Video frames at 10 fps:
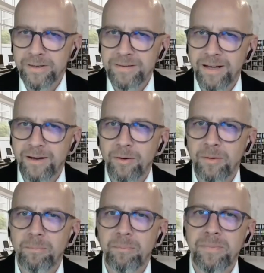is now
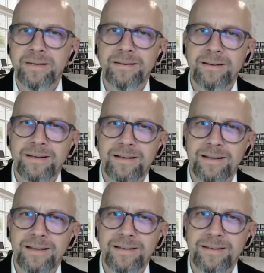a Meta
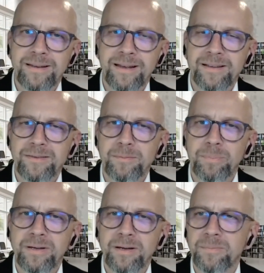and has
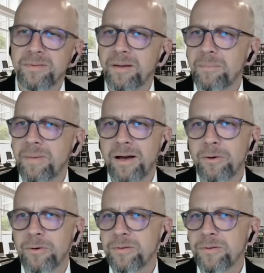become
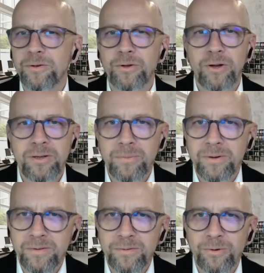somehow
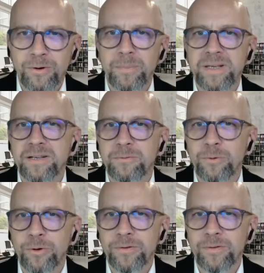synonymous for
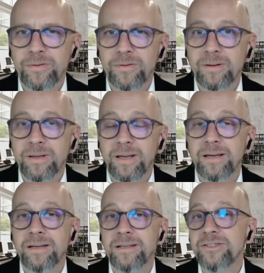Metaverse.
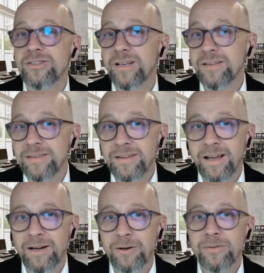Just
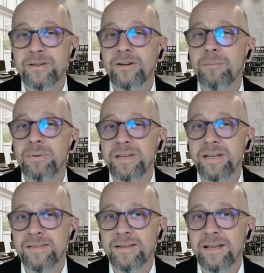now, the company
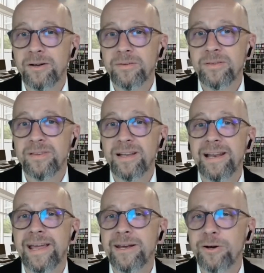has announced the
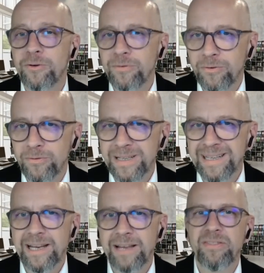layoff of
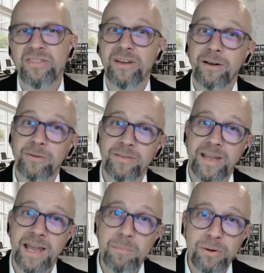11,000
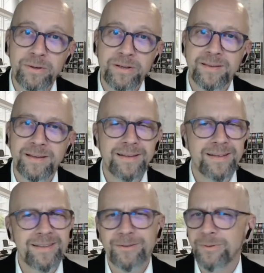employees.
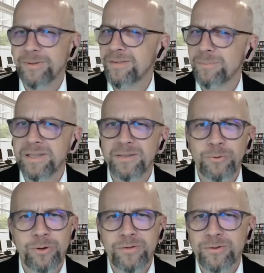So is the
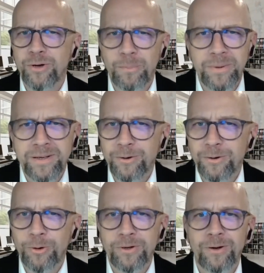Metaverse topic
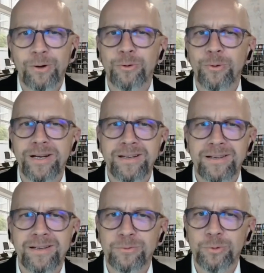already
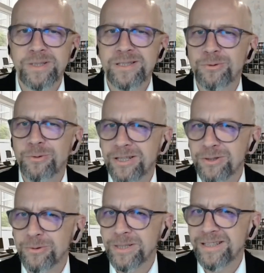a
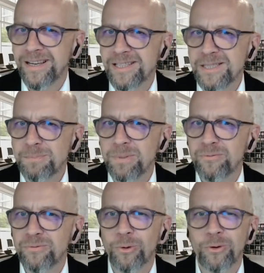restructuring case
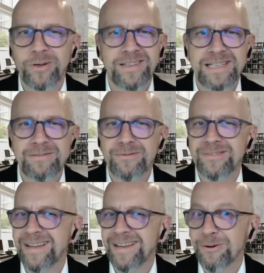before it
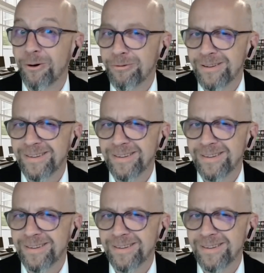even take off?